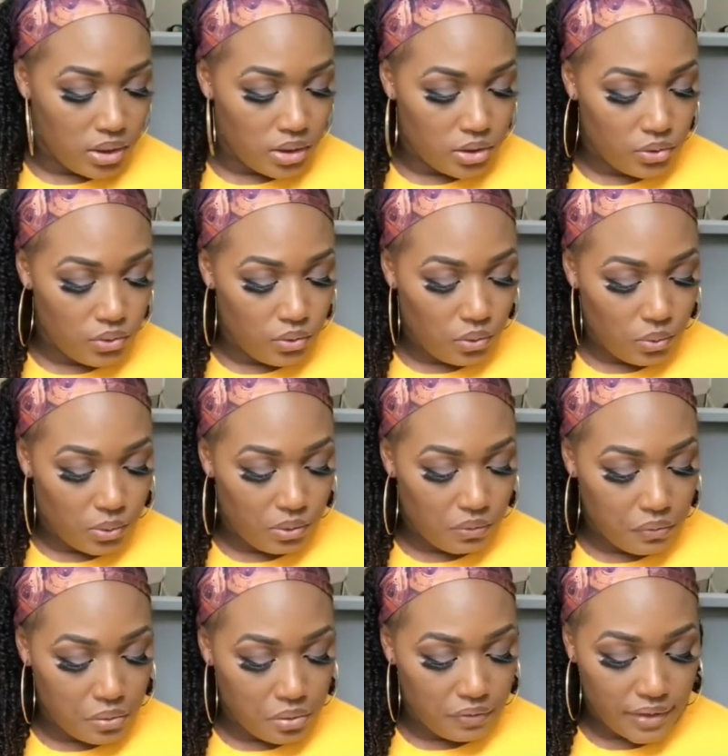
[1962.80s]
1, 2,
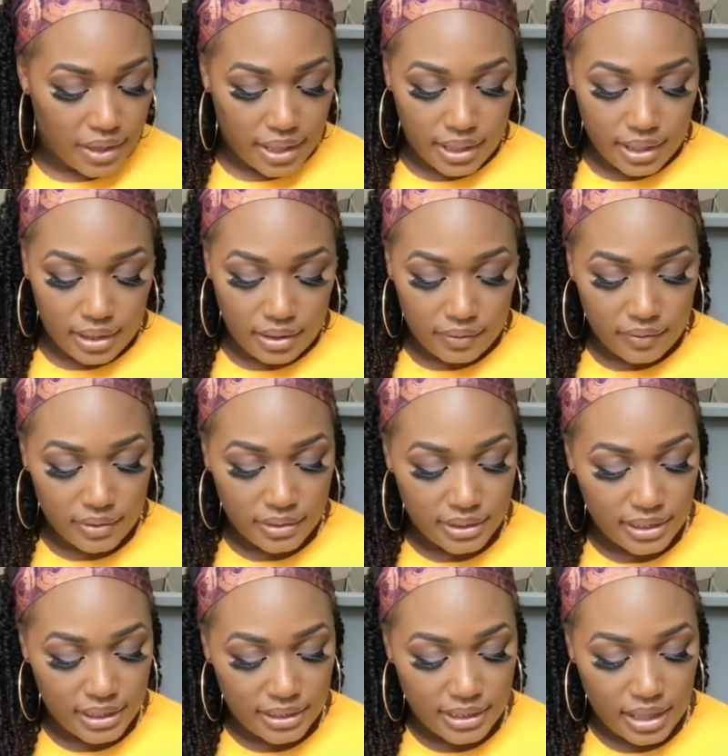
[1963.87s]
3, 4, 5,
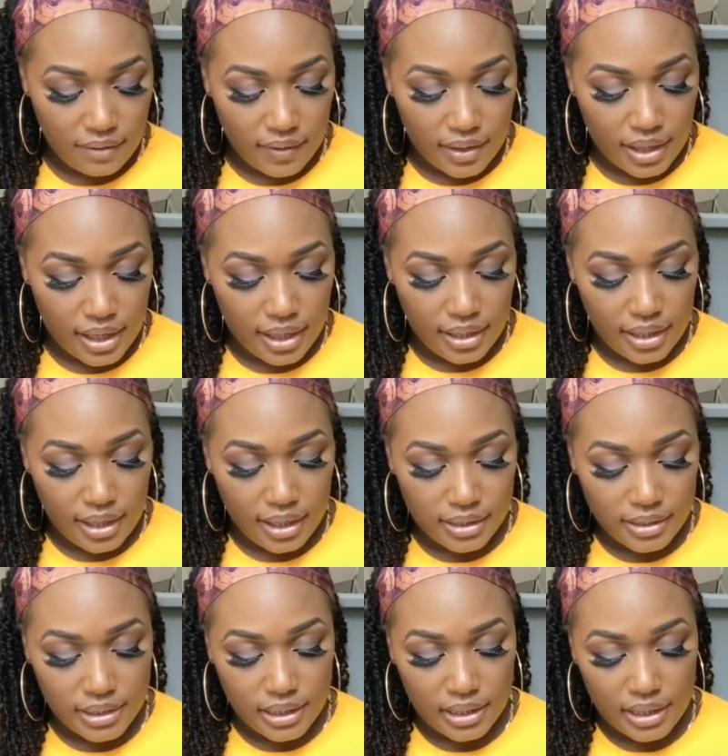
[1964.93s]
6, 7, 8,
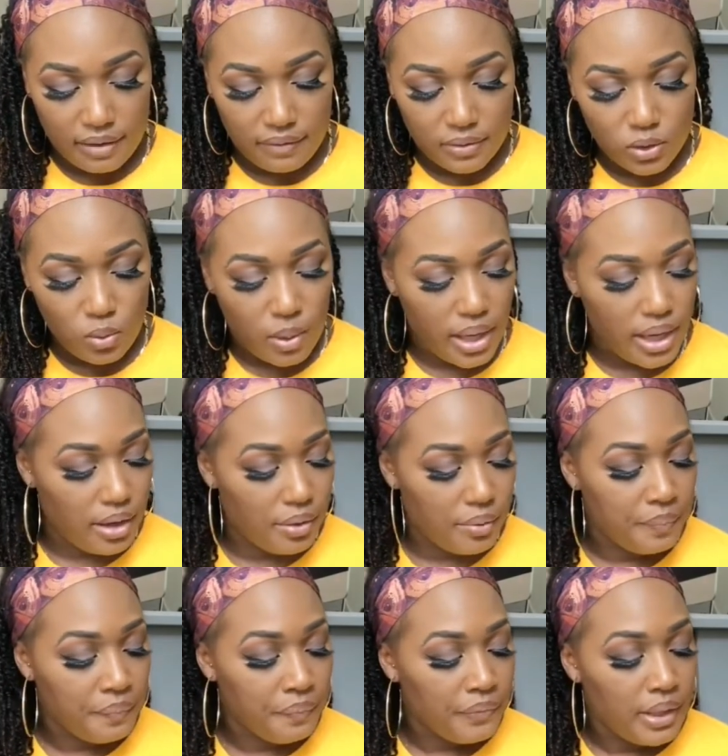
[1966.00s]
9, 10, 11,
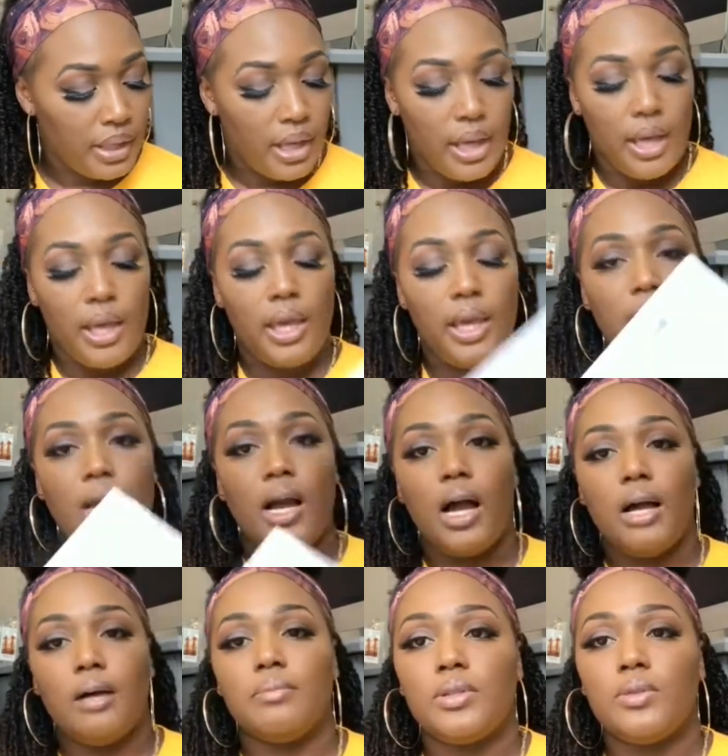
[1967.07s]
12. It
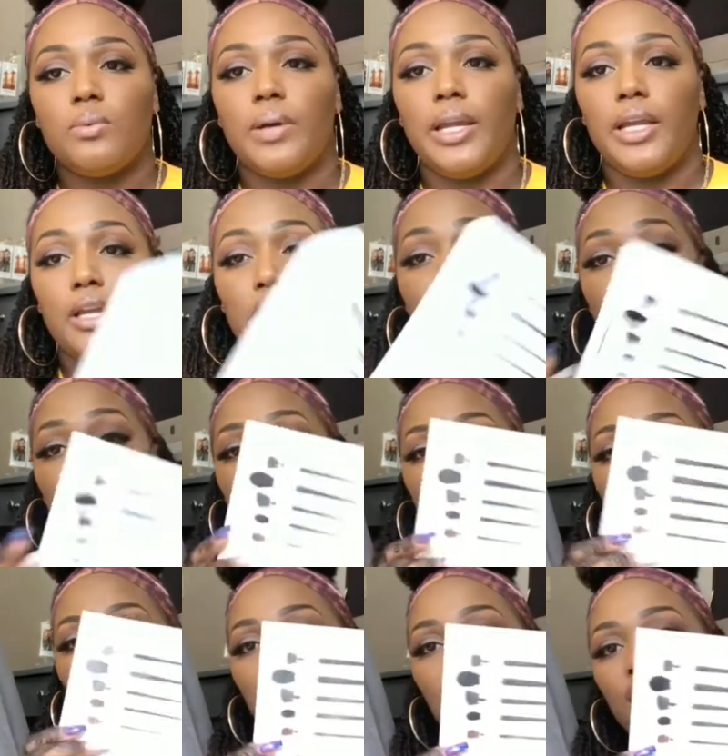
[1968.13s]
comes with
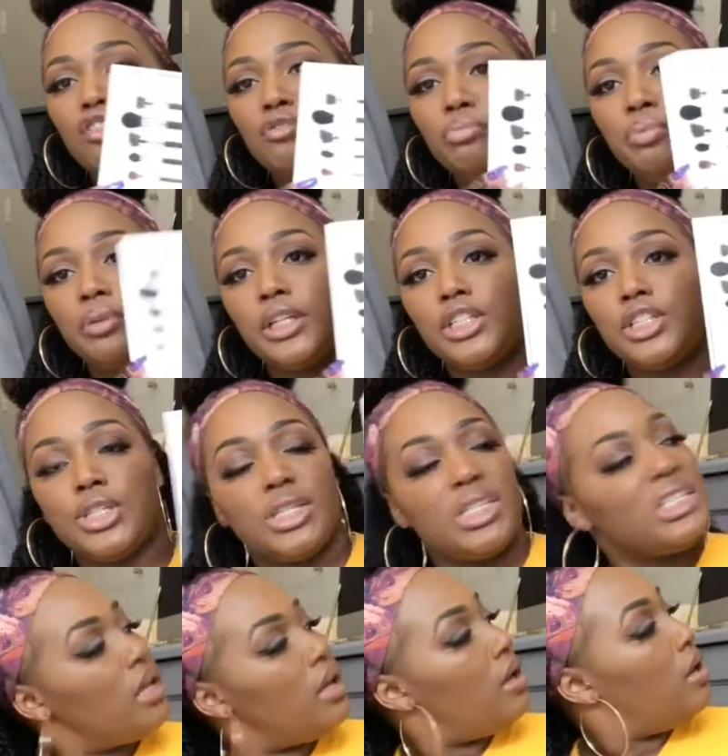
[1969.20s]
12
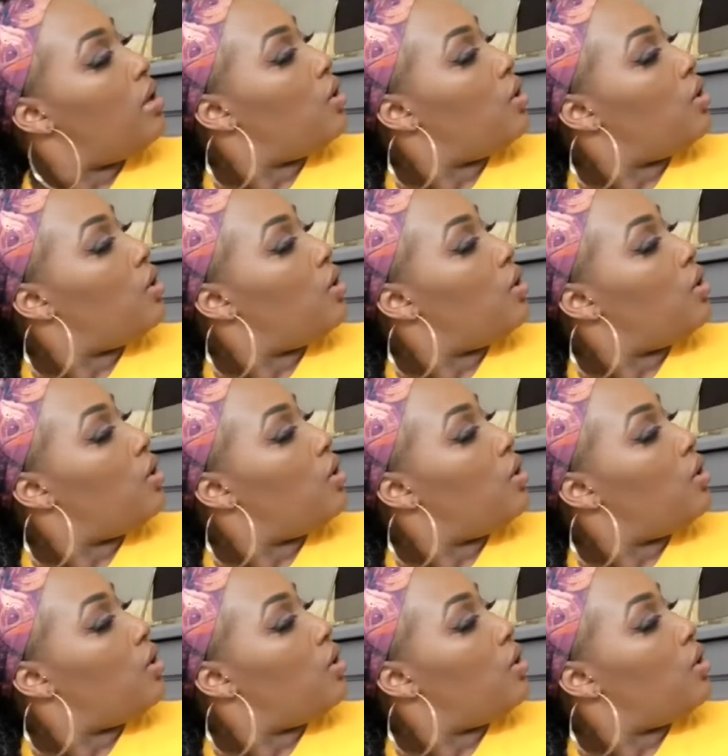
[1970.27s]
brushes.